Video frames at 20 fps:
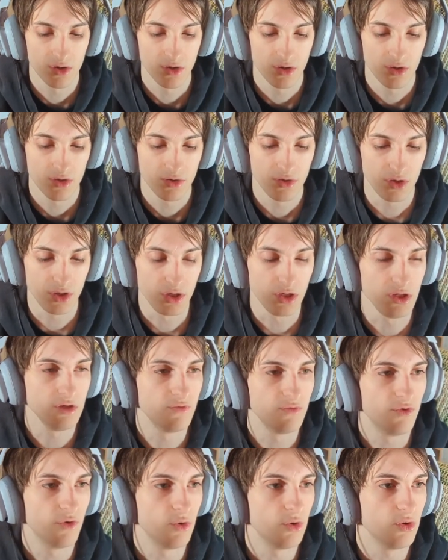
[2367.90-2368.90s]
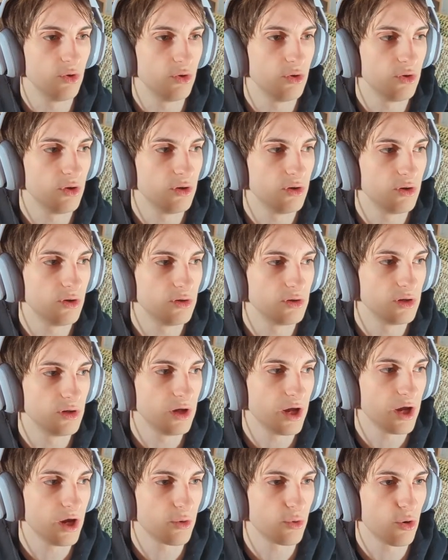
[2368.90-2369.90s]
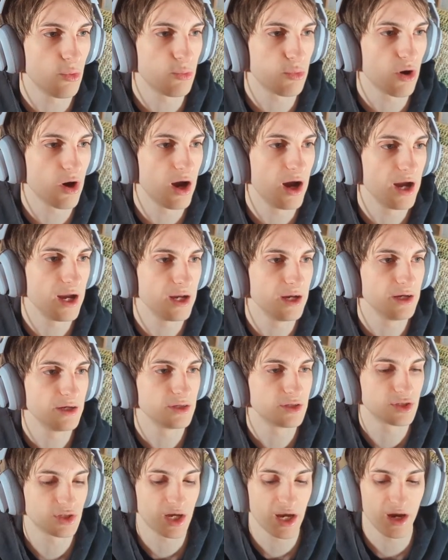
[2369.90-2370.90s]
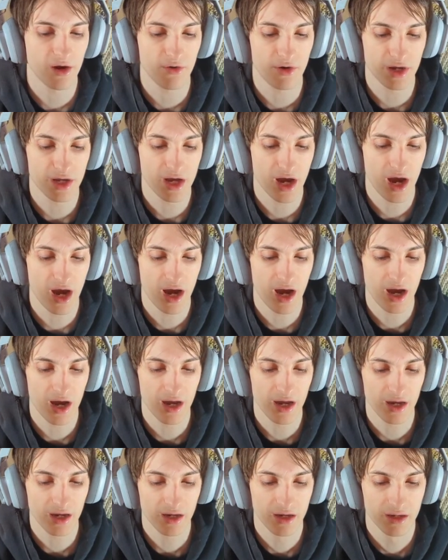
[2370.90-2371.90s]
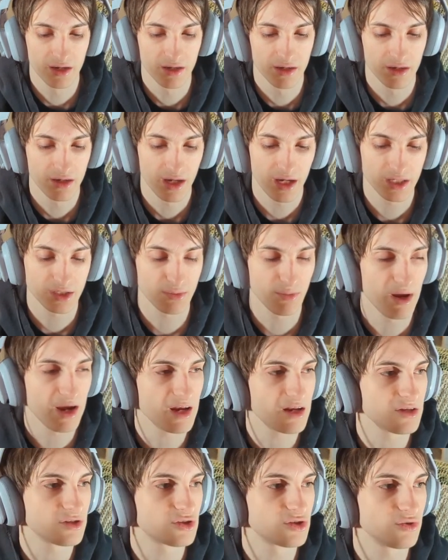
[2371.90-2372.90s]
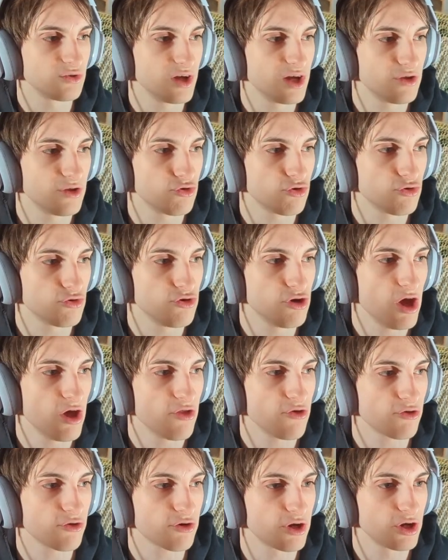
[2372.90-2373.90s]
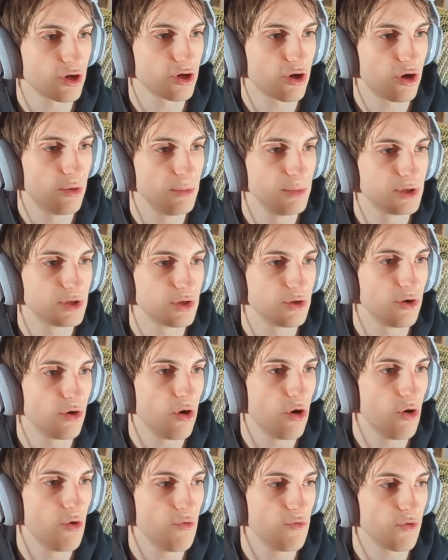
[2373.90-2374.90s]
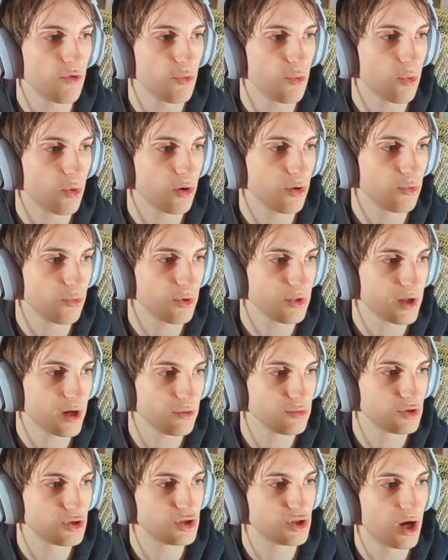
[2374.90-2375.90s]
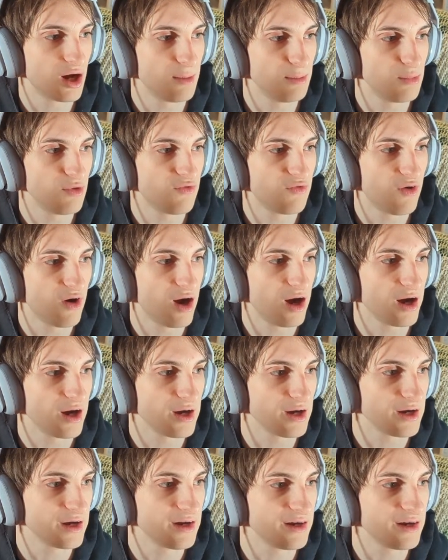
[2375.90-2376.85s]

the evil Herobrine scary guy has made it so that the Nether can come into the overworld without zombifying?